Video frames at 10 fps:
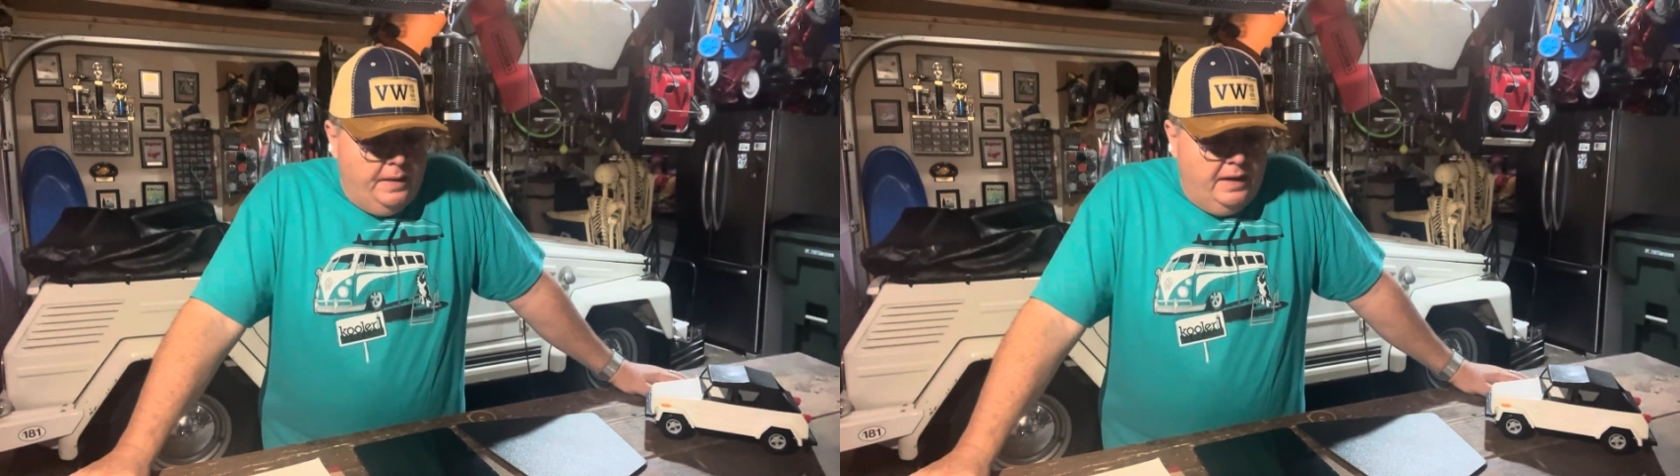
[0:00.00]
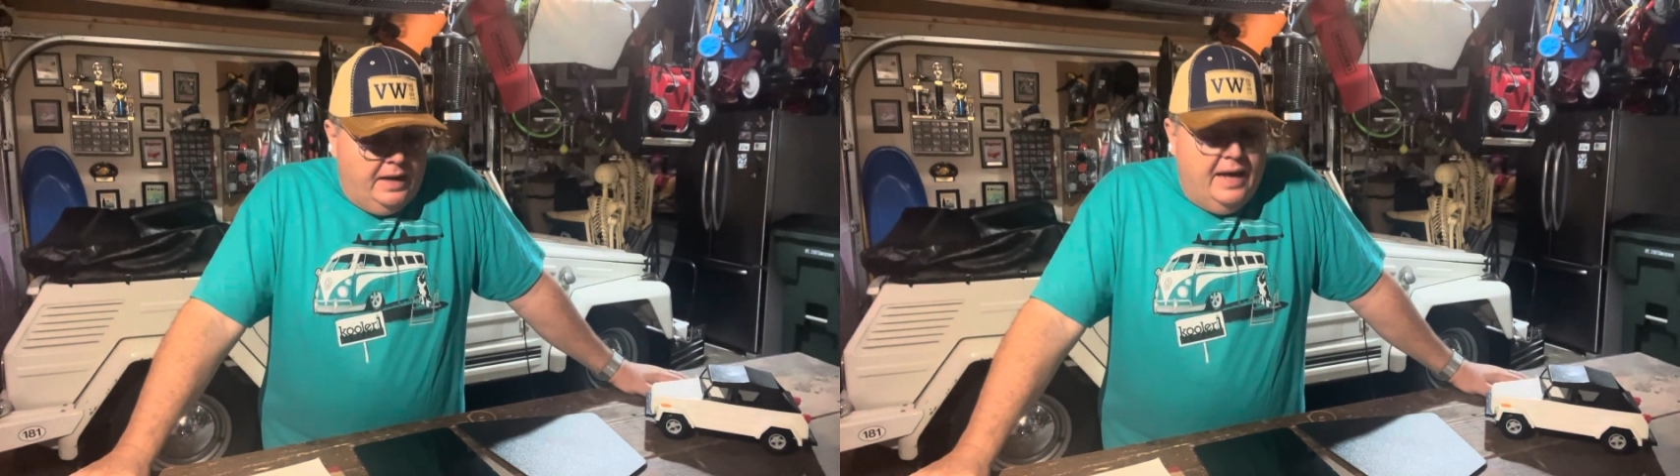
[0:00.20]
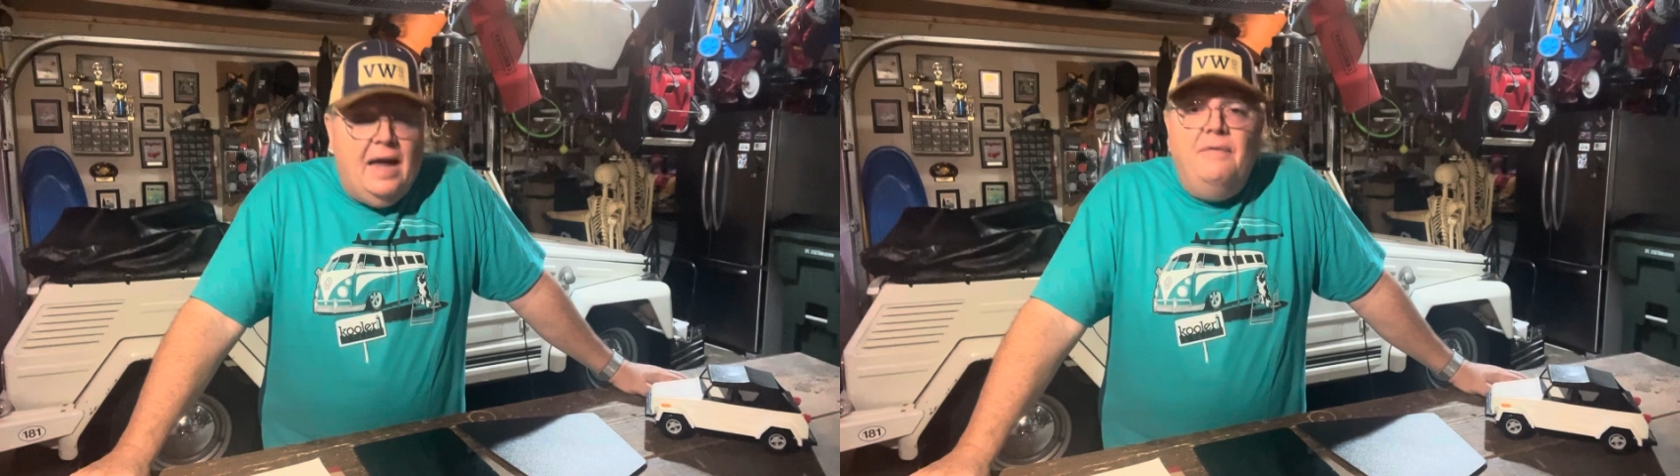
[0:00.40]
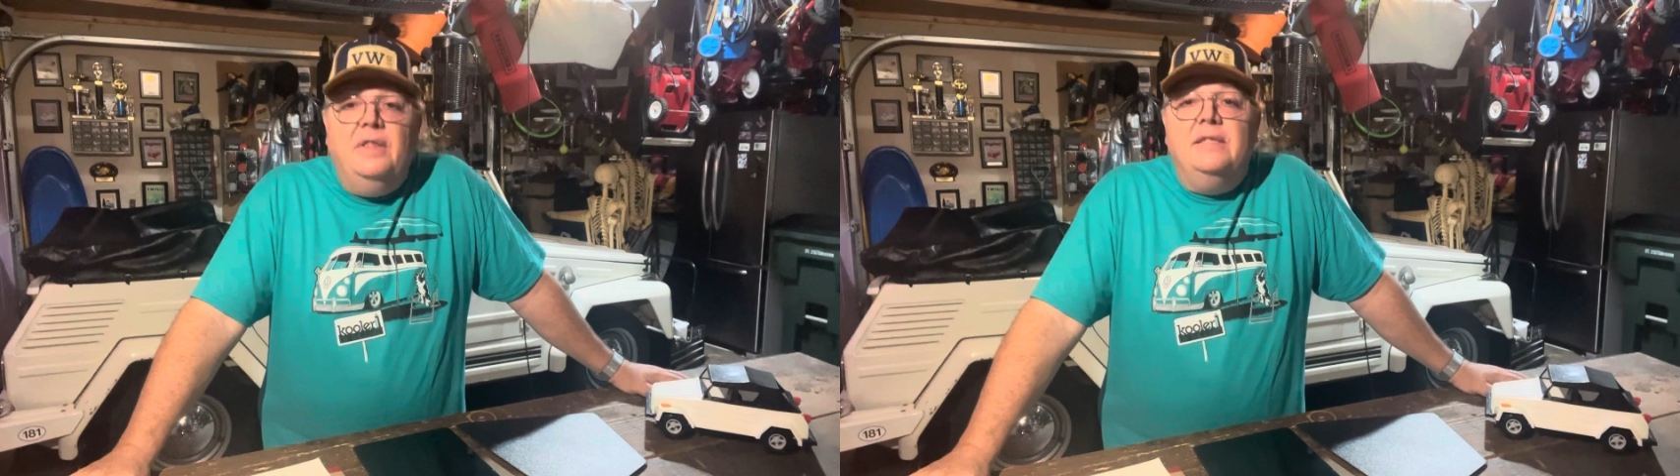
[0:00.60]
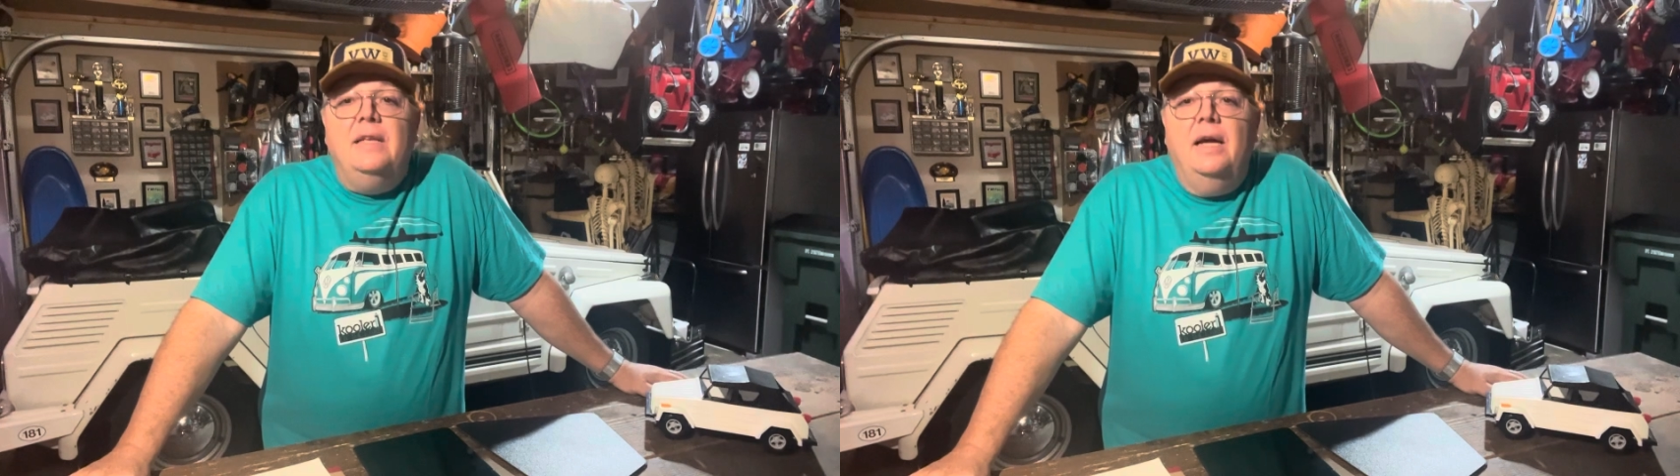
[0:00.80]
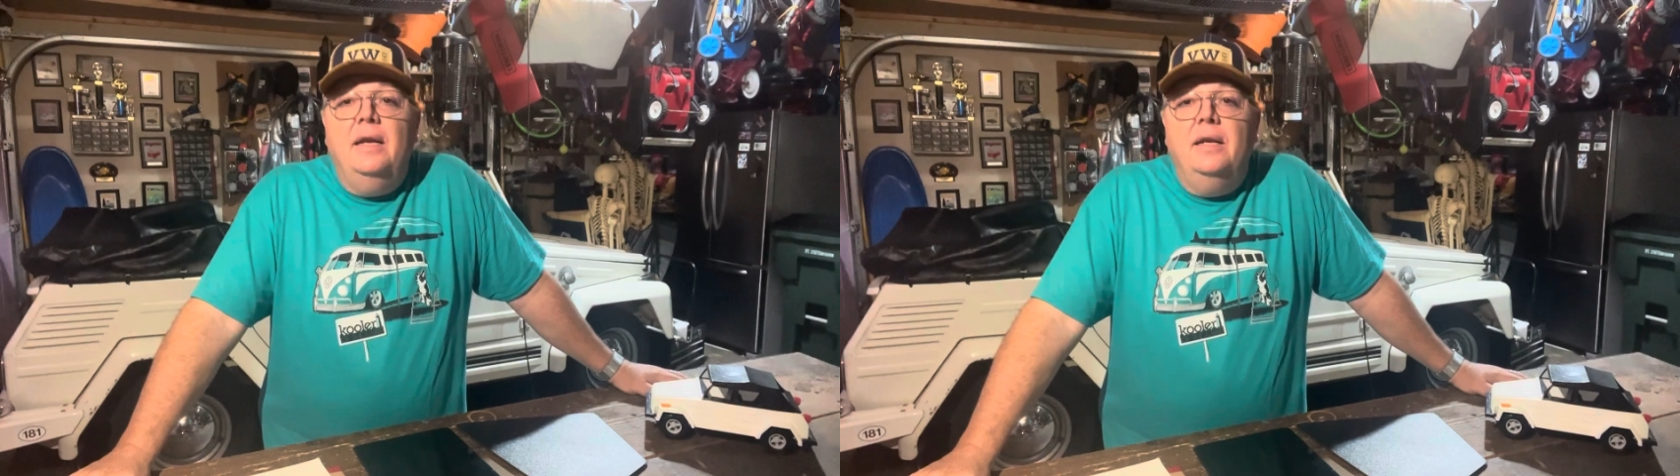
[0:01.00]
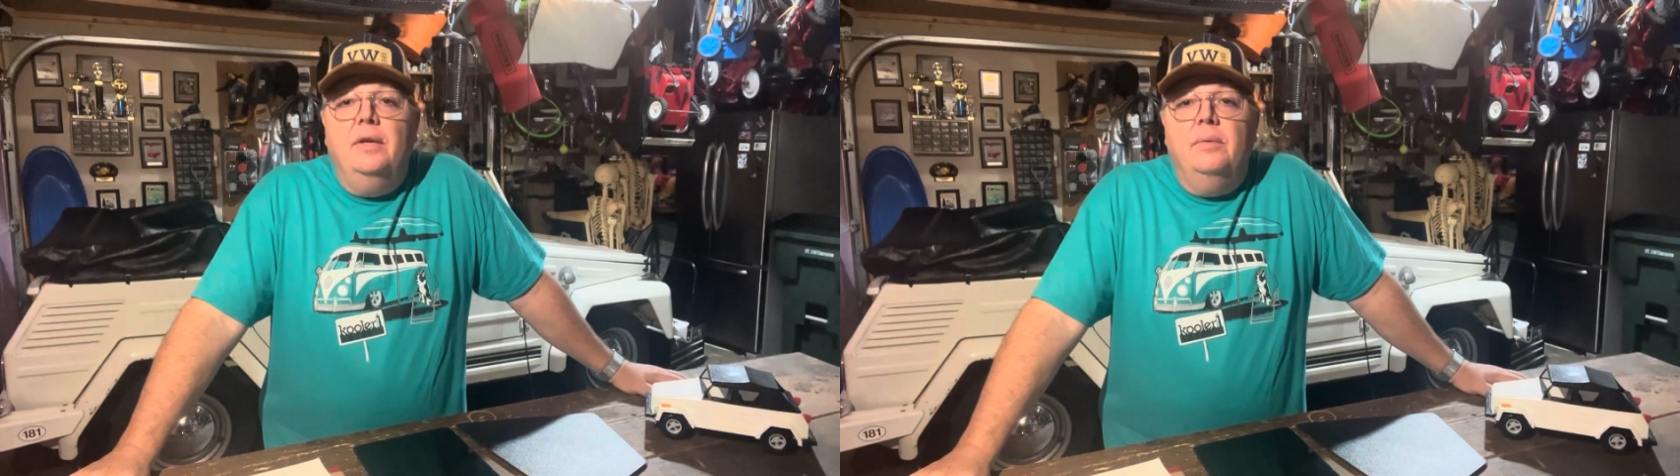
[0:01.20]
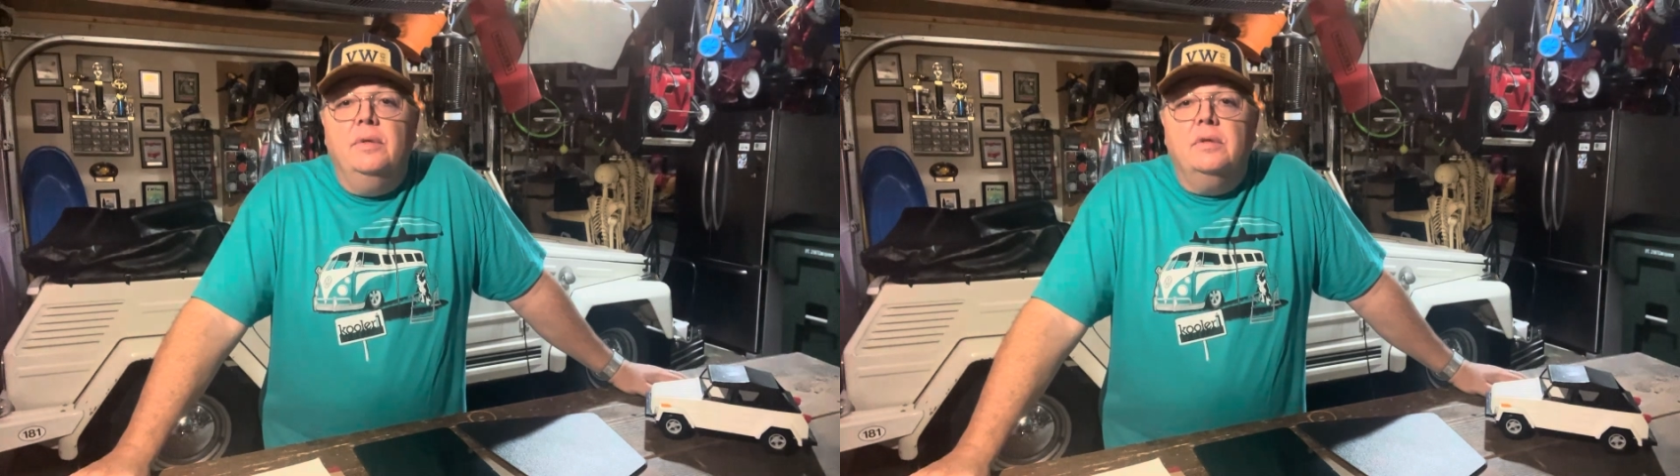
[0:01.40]
I have decided
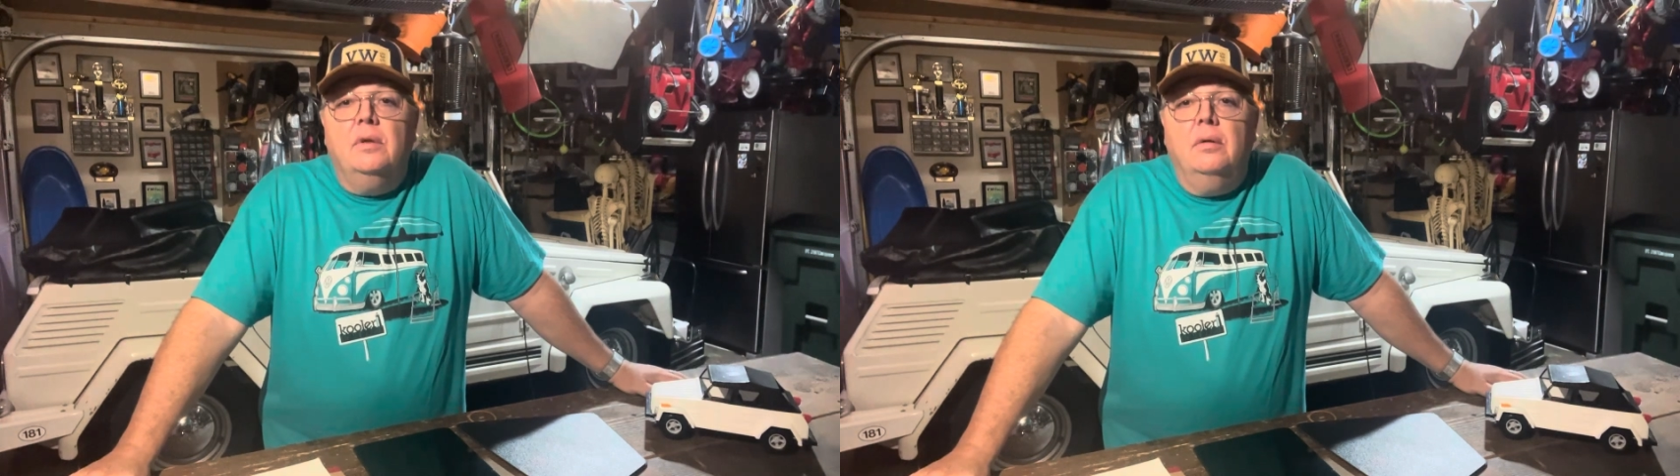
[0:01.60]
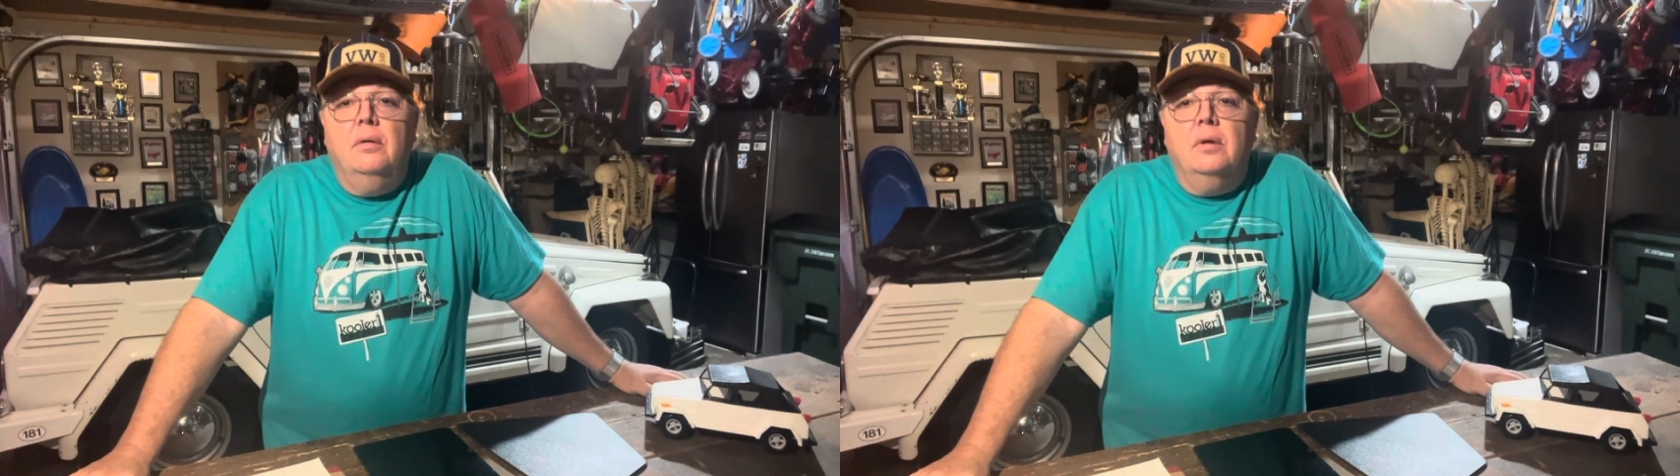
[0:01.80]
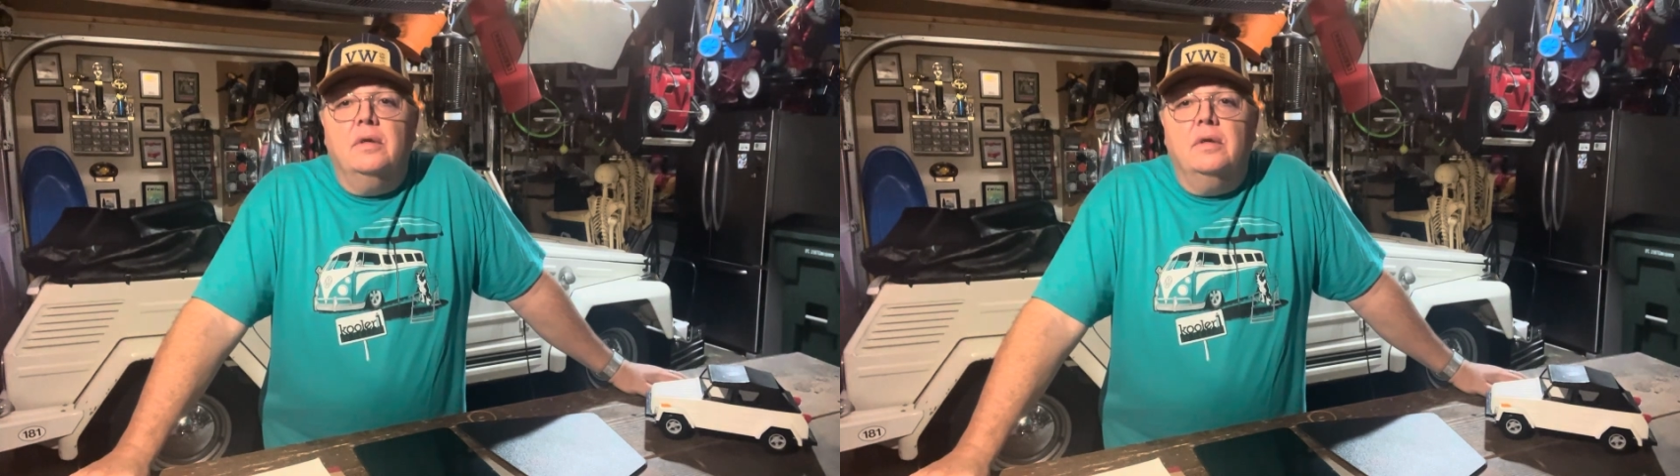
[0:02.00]
to install